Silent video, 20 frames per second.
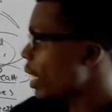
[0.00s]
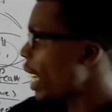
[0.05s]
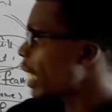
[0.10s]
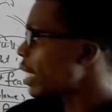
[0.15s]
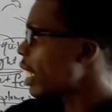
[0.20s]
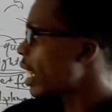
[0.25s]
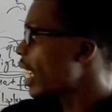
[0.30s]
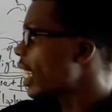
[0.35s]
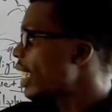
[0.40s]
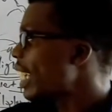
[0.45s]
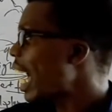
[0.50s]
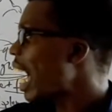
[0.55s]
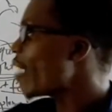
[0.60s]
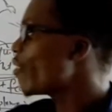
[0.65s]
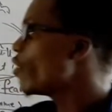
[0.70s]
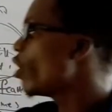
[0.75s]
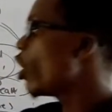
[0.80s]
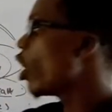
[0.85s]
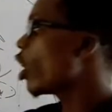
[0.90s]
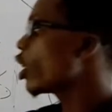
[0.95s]
that they
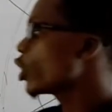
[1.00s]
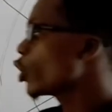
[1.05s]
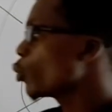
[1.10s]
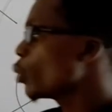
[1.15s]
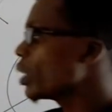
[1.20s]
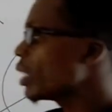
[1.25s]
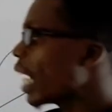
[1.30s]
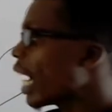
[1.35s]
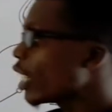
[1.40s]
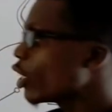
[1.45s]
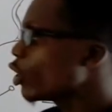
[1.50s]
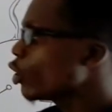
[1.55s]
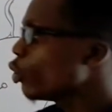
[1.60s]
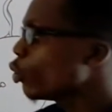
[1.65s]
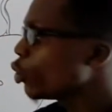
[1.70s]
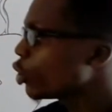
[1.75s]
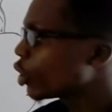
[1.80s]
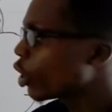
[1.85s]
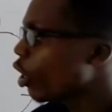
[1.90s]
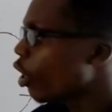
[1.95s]
have lungs which are
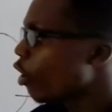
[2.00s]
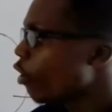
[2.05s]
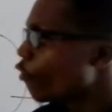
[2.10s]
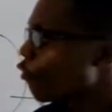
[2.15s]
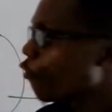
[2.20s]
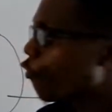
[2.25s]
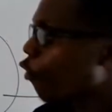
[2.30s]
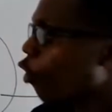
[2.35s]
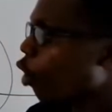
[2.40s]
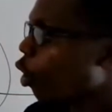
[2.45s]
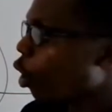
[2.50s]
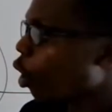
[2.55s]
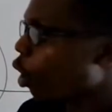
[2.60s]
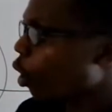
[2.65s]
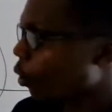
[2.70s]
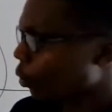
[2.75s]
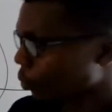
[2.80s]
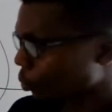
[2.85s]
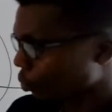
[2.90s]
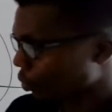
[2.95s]
used
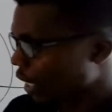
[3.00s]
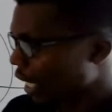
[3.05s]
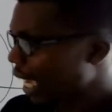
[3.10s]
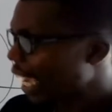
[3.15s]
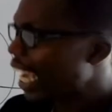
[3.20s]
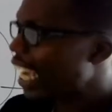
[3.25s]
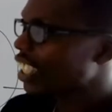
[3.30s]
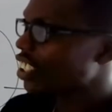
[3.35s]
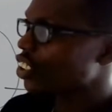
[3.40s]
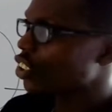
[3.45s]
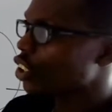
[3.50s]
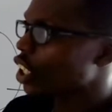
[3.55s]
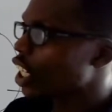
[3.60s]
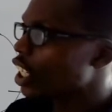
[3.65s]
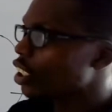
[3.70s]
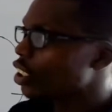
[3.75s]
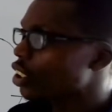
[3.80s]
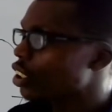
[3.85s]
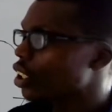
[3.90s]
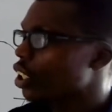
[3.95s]
for
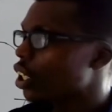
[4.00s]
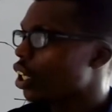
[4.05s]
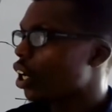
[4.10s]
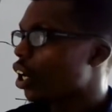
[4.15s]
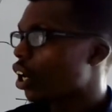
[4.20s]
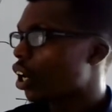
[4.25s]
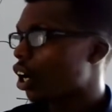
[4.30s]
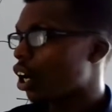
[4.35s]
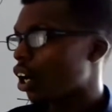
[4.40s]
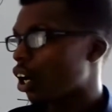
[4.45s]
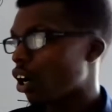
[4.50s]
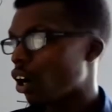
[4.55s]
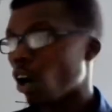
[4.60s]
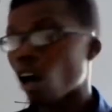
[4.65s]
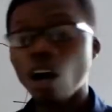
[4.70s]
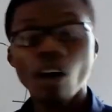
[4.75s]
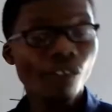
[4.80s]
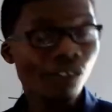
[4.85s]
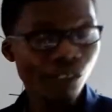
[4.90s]
exchange of